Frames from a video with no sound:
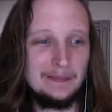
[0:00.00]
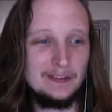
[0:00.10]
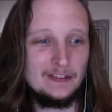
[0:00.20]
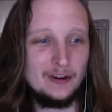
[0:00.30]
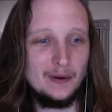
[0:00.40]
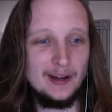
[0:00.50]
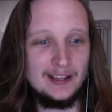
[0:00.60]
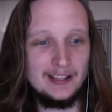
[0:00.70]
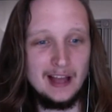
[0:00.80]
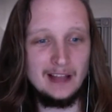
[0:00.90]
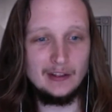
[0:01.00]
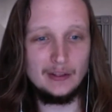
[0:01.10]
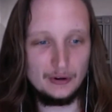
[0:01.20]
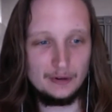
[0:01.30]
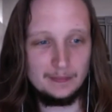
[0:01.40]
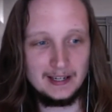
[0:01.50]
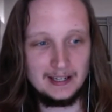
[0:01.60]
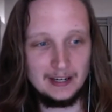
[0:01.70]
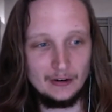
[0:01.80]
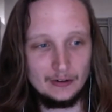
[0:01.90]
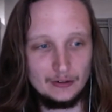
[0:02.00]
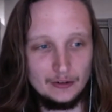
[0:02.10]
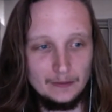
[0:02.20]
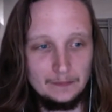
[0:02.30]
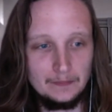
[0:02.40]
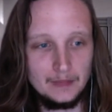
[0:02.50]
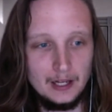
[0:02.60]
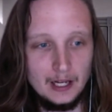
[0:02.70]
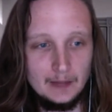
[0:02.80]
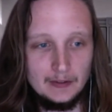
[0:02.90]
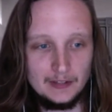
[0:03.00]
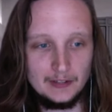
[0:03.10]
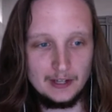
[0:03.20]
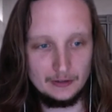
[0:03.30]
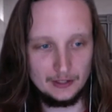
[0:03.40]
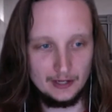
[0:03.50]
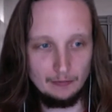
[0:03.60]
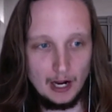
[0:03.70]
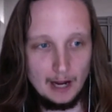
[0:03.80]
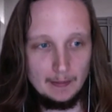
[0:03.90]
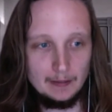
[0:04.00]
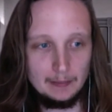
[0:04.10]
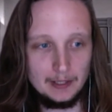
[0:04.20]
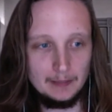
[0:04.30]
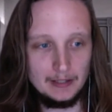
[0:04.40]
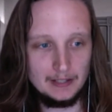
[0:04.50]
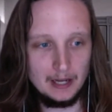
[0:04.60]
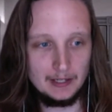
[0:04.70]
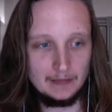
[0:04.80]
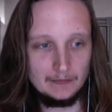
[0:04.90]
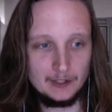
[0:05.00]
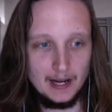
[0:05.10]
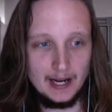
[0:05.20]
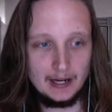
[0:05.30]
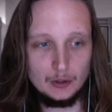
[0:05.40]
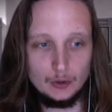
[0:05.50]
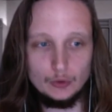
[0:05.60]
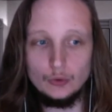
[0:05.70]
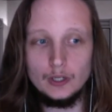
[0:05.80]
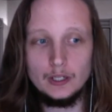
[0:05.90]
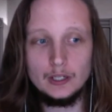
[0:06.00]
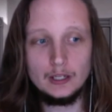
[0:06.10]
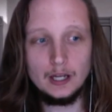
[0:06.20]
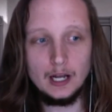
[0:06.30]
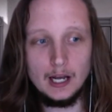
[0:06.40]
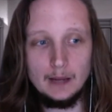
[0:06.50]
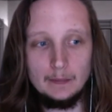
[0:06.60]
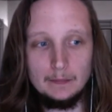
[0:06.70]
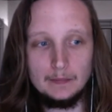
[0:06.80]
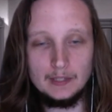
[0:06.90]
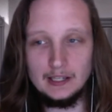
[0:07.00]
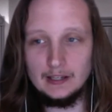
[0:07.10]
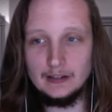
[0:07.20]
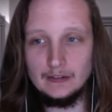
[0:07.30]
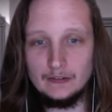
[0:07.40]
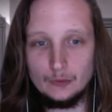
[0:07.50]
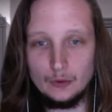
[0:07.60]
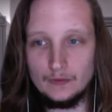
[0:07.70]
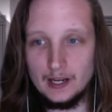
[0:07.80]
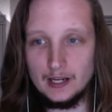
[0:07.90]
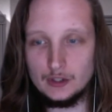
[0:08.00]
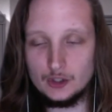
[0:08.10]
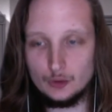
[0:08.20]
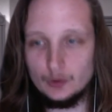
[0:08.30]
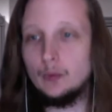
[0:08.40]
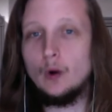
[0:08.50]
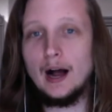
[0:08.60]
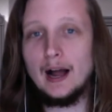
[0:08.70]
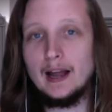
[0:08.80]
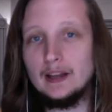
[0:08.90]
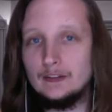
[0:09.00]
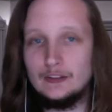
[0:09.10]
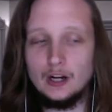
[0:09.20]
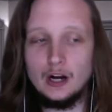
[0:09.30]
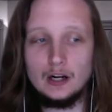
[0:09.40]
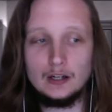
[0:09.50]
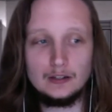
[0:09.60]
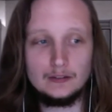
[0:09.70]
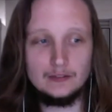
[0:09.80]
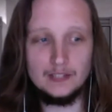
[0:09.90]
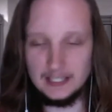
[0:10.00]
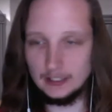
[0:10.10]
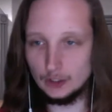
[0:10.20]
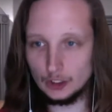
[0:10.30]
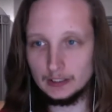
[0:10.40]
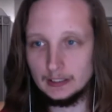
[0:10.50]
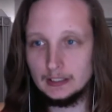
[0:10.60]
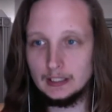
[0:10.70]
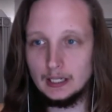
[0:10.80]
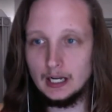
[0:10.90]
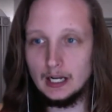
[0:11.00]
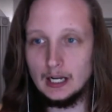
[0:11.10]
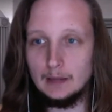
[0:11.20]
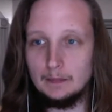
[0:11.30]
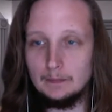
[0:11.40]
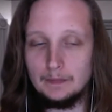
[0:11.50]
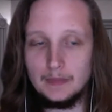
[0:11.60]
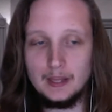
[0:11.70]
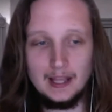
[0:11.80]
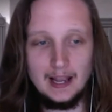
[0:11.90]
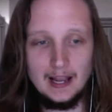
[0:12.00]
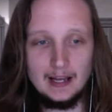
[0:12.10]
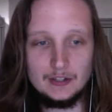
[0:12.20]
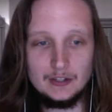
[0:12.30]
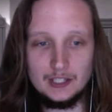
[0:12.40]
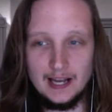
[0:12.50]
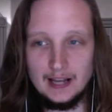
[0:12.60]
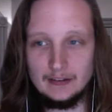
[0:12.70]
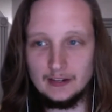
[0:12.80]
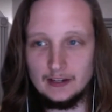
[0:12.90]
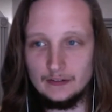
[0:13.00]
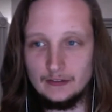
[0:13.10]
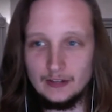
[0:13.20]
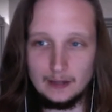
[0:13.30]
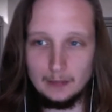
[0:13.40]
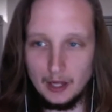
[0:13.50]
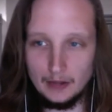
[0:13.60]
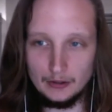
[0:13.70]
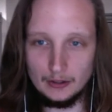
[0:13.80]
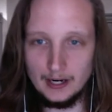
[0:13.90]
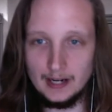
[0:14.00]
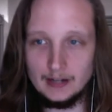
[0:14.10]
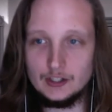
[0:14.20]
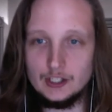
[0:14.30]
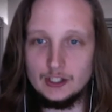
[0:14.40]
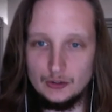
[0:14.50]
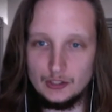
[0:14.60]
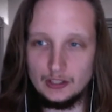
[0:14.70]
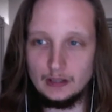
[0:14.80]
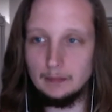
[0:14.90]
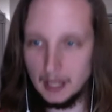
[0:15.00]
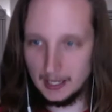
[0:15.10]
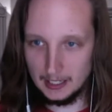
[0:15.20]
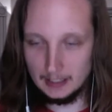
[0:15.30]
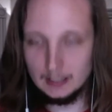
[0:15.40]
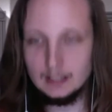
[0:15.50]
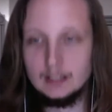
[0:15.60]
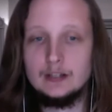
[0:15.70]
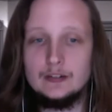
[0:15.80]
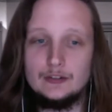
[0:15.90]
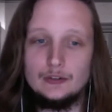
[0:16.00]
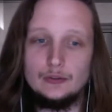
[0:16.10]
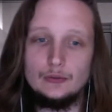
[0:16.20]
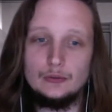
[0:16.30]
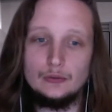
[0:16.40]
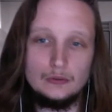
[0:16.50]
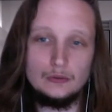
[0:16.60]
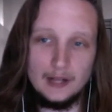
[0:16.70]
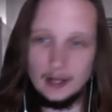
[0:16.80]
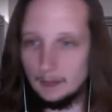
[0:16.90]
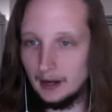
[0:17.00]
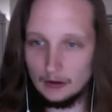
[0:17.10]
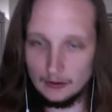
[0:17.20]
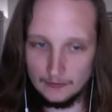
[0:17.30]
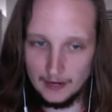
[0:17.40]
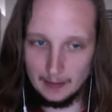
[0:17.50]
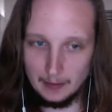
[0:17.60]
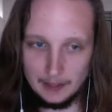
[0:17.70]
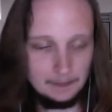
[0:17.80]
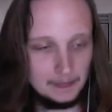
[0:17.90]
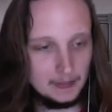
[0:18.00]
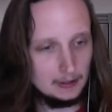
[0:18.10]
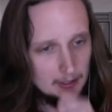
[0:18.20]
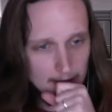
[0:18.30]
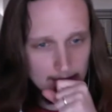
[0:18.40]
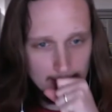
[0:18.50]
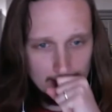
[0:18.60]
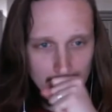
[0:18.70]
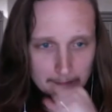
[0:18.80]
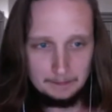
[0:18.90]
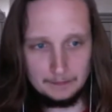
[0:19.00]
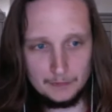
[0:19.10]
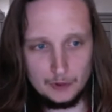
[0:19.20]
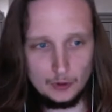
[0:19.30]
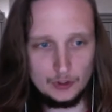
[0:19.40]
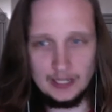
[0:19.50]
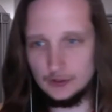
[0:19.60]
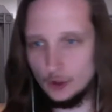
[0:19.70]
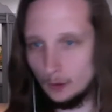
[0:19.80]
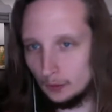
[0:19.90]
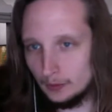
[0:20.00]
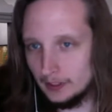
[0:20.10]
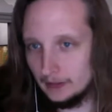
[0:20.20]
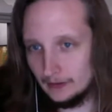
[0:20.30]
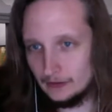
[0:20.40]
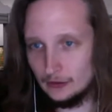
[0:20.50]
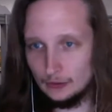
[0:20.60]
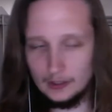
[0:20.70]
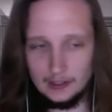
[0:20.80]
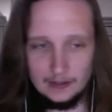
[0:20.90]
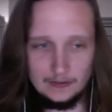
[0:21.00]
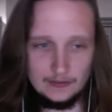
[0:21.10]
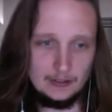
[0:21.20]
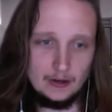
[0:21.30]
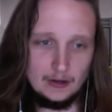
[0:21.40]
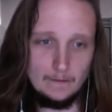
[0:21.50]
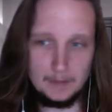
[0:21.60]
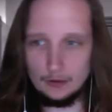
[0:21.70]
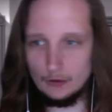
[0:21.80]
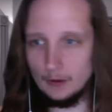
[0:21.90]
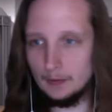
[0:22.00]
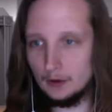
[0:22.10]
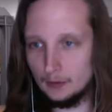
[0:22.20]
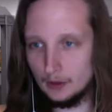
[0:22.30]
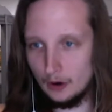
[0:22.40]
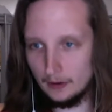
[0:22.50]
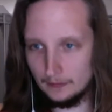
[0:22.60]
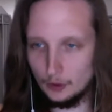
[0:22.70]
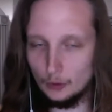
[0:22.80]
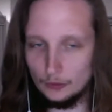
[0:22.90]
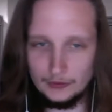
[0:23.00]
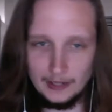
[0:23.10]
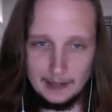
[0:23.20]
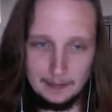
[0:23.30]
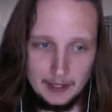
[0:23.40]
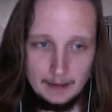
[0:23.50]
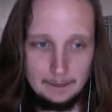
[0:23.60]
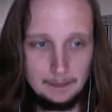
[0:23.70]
So and then the third main character is a character named Robin, played by Dominique Fishback, who is sort of a streetwise young dealer, and she has a sick mother, and she's using the money to help out her family. So she has noble reasons to do it. It's, you know, a criminal with a heart of gold type thing.